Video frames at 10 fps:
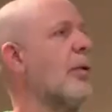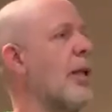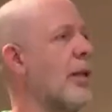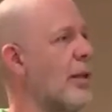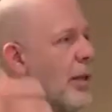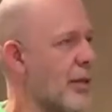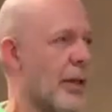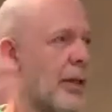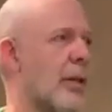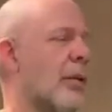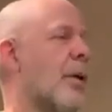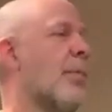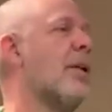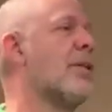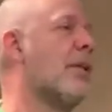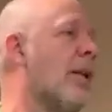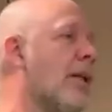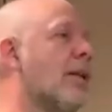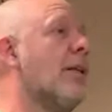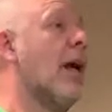They screened it on a big
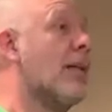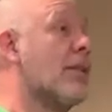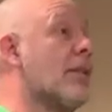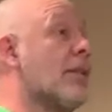screen. That's